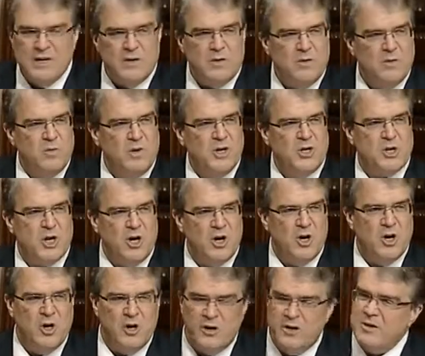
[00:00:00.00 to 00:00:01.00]
was
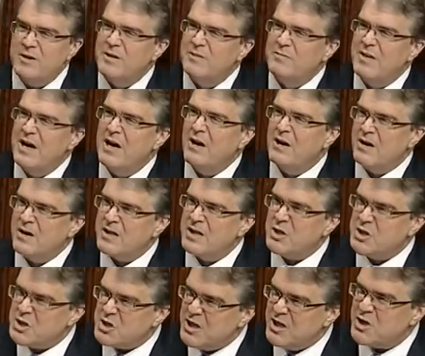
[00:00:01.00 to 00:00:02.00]
earned by our
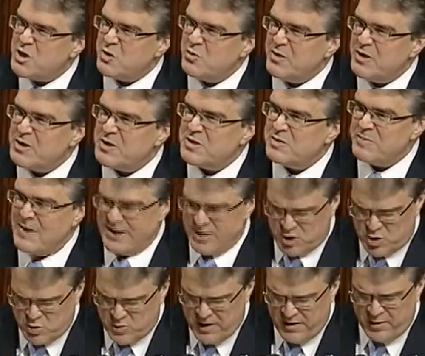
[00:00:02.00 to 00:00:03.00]
constituents by the
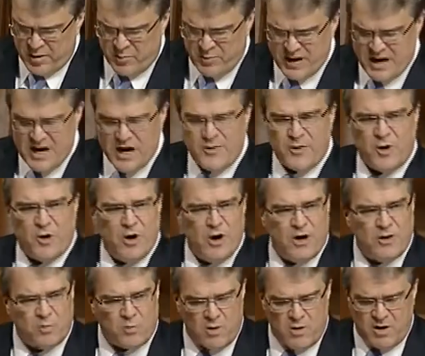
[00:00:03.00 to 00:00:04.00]
sweat of their brow and their
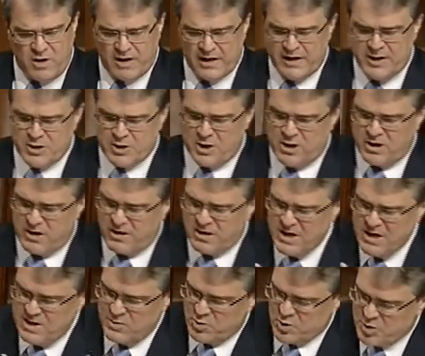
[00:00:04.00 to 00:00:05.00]
hard work, and it's our
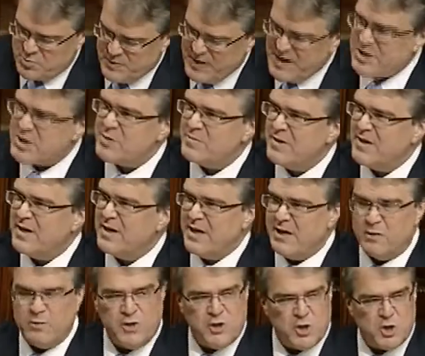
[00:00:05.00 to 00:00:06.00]
responsibility
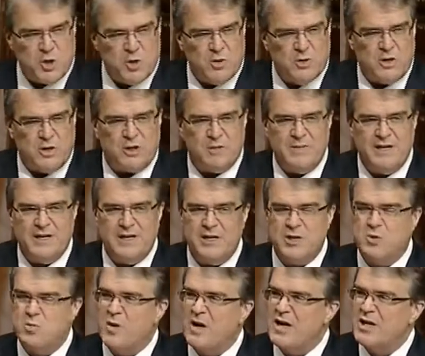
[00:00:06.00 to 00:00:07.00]
to ensure that the money is
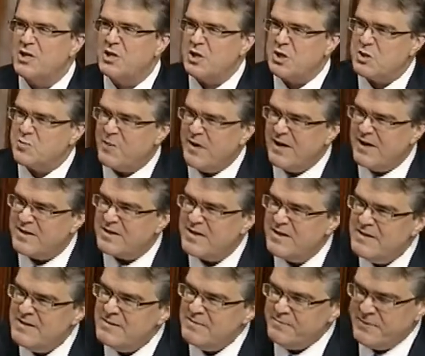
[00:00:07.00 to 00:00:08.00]
wisely spent,
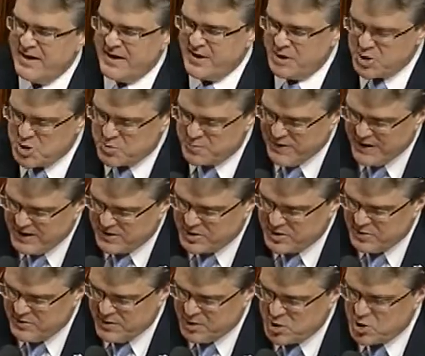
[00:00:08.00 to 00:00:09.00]
that it is spent
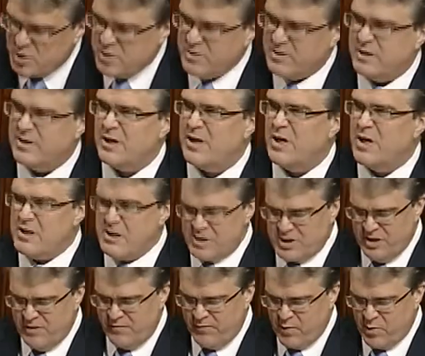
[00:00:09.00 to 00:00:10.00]
to ensure that the law is
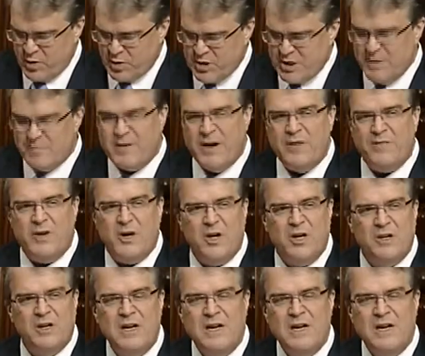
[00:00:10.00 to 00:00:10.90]
enforced, and above all,